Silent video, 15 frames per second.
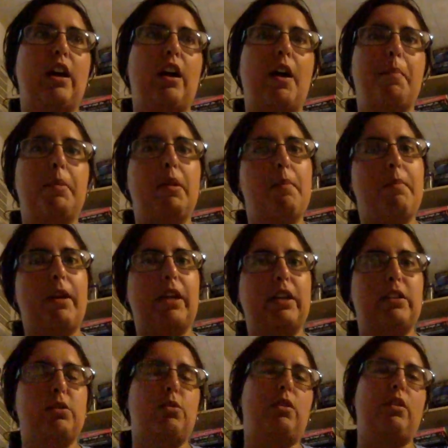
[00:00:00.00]
a couple of
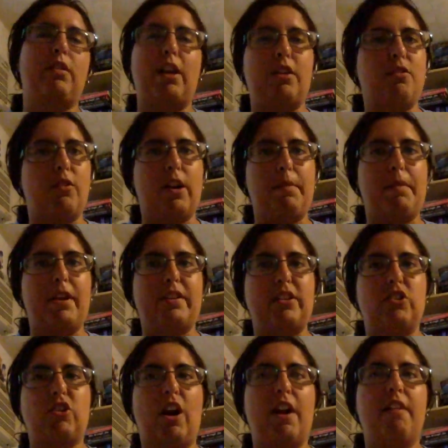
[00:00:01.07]
minutes or like 30 minutes
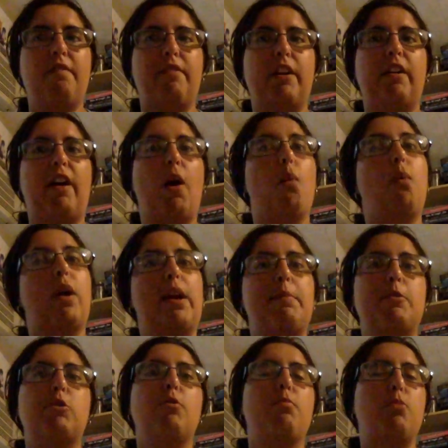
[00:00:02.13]
and kind of figure out what I'm
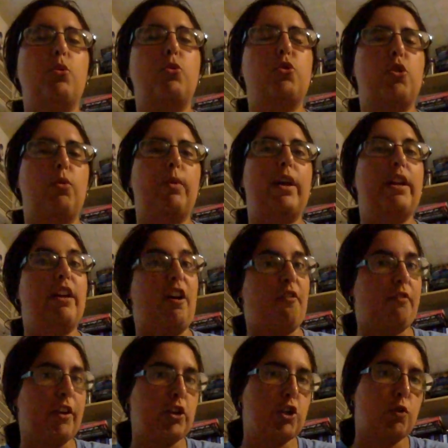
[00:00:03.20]
in the mood to read
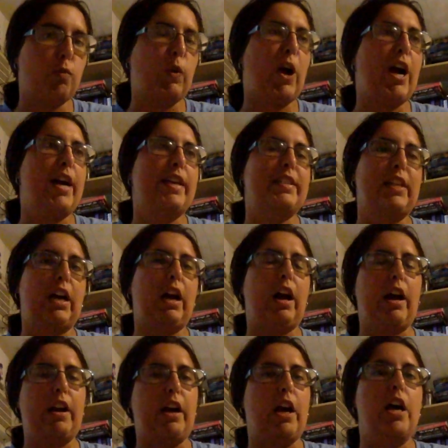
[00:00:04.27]
nonfiction-wise and
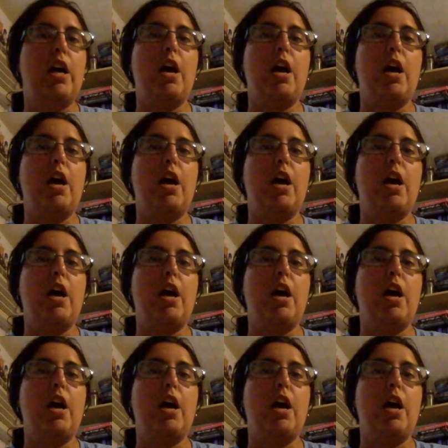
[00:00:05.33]
kind of